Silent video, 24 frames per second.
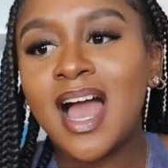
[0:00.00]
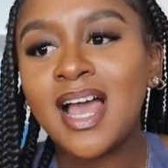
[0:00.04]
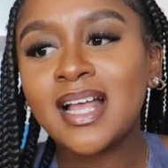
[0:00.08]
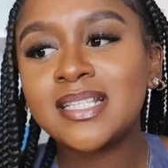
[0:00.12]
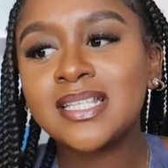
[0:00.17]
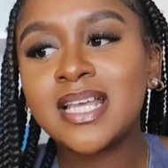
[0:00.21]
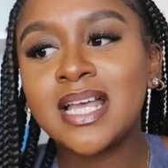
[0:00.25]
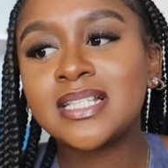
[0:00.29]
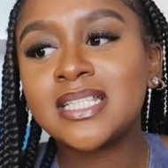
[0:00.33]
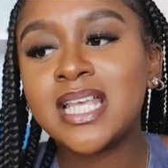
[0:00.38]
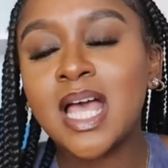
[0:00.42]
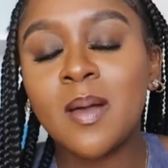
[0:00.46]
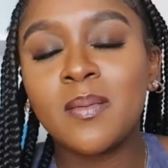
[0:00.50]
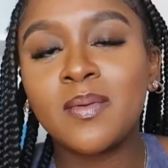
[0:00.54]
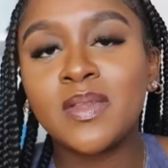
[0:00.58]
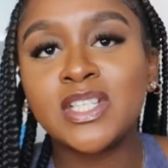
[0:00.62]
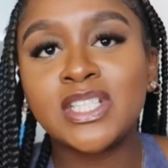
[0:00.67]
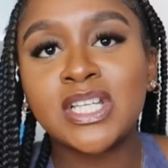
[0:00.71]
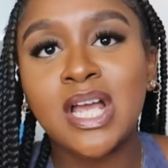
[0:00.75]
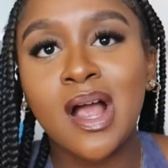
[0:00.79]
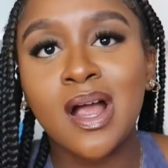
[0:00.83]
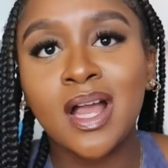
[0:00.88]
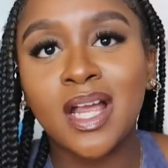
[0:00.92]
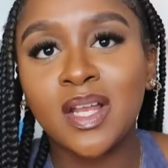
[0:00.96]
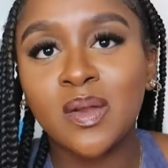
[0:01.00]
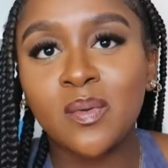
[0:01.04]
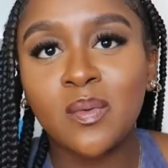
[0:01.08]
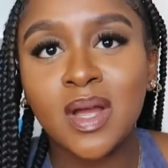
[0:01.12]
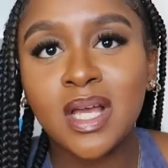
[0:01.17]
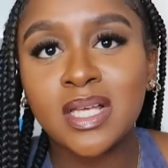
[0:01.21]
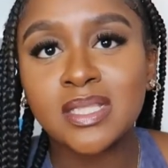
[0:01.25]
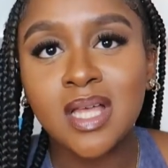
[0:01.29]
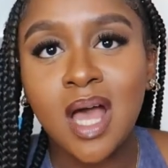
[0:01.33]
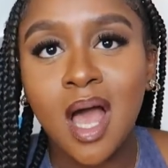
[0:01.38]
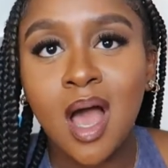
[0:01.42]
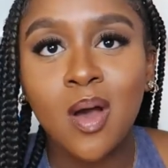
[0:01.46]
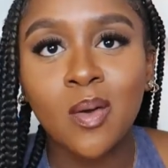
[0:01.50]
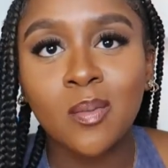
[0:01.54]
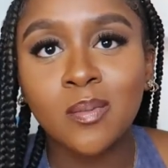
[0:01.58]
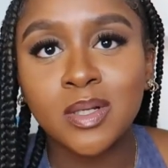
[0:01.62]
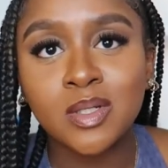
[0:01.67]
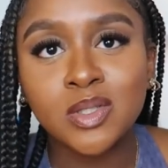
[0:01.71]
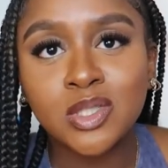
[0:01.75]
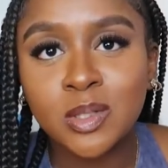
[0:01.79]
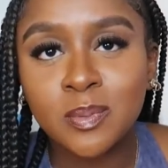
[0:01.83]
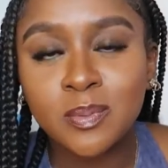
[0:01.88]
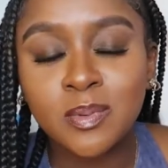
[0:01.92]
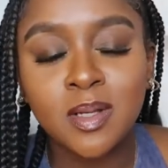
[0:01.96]
I take time in the shower anyways so I don't be
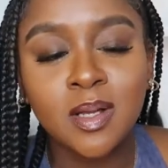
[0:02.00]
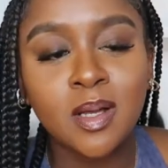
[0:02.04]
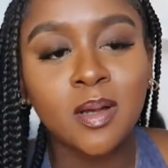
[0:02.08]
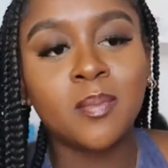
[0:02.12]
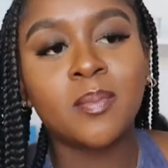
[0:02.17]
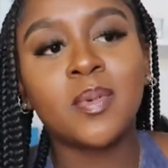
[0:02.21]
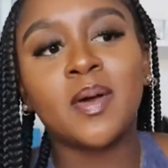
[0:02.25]
tripping